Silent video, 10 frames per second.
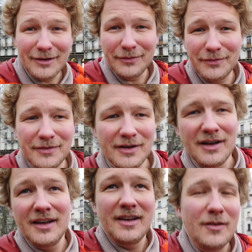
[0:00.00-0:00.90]

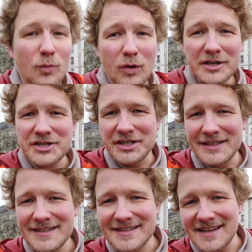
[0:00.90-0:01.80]
of
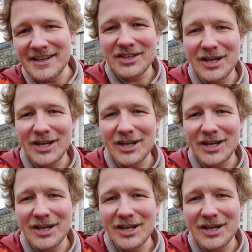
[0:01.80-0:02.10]
watches and